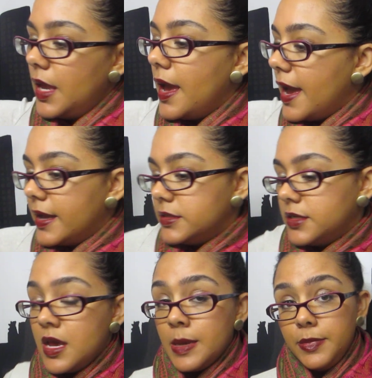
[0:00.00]
And
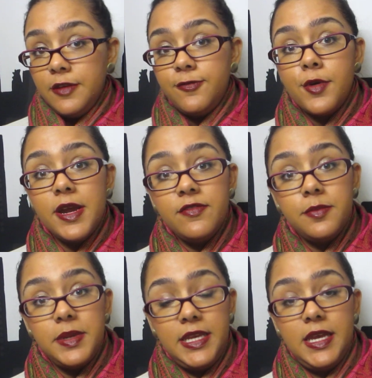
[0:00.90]
before I even
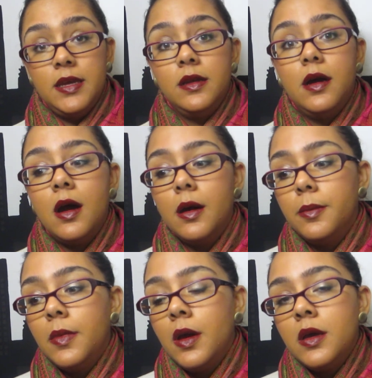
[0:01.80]
begin, um,